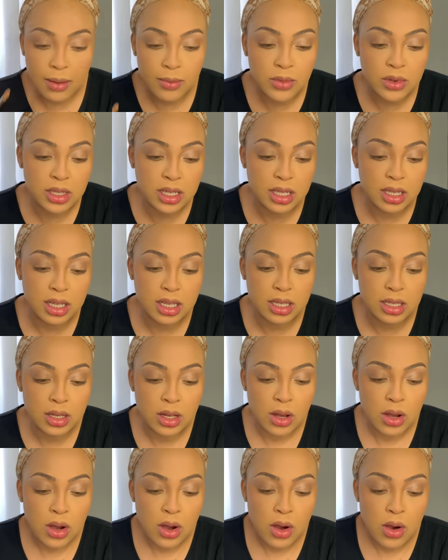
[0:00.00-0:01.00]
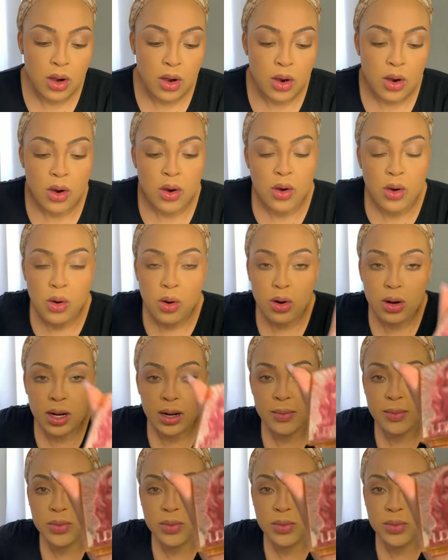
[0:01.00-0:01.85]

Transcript: i'm using this huda